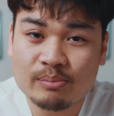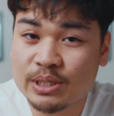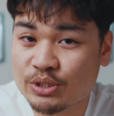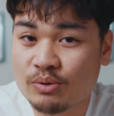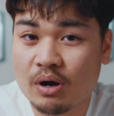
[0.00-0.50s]

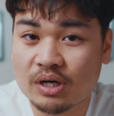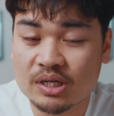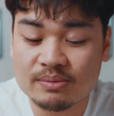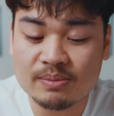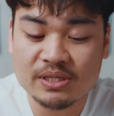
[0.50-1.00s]
but you are
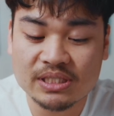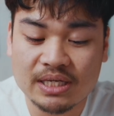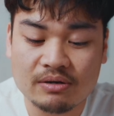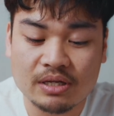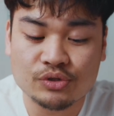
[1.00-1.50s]
going to be
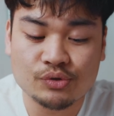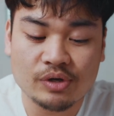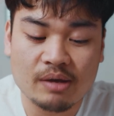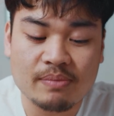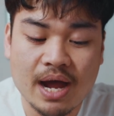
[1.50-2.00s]
missing out on
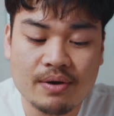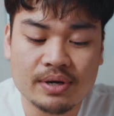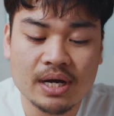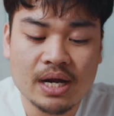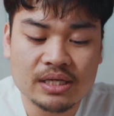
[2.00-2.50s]
2k
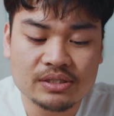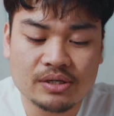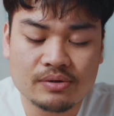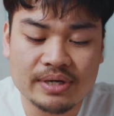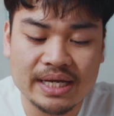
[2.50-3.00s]
power.
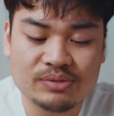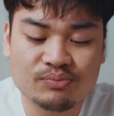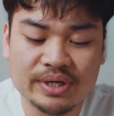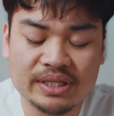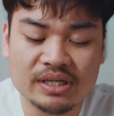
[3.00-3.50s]
So it's
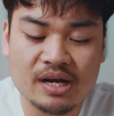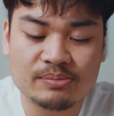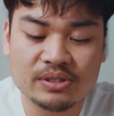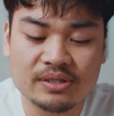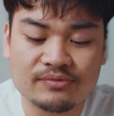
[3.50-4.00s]
really an
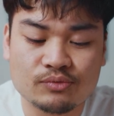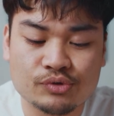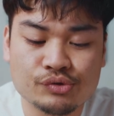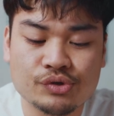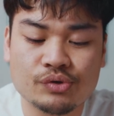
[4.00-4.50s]
option of,
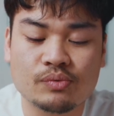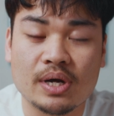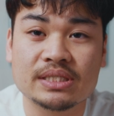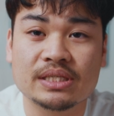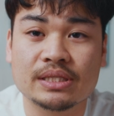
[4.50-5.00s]
do you
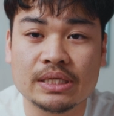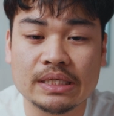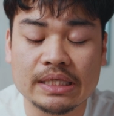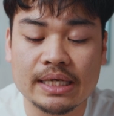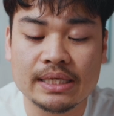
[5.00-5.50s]
want
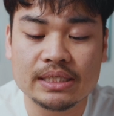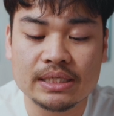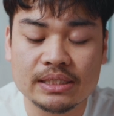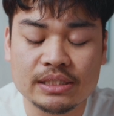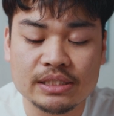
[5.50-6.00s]
the
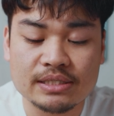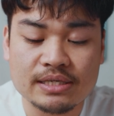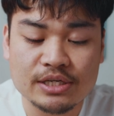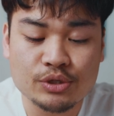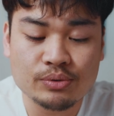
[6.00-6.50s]

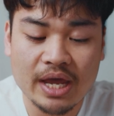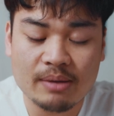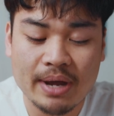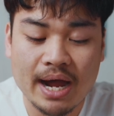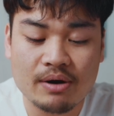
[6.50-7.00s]

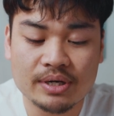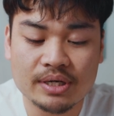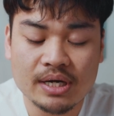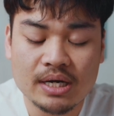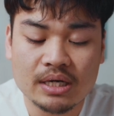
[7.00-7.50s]
2k
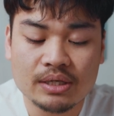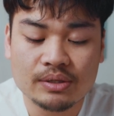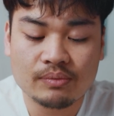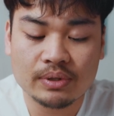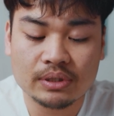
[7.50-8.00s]
power
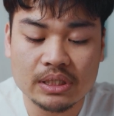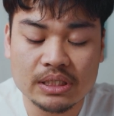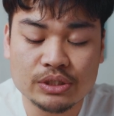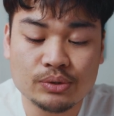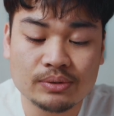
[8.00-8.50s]
with
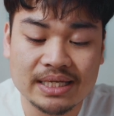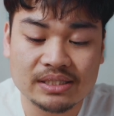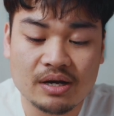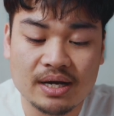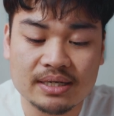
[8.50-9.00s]
the 2 less
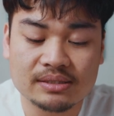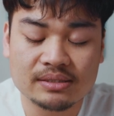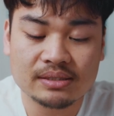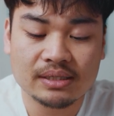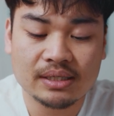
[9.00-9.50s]
cost?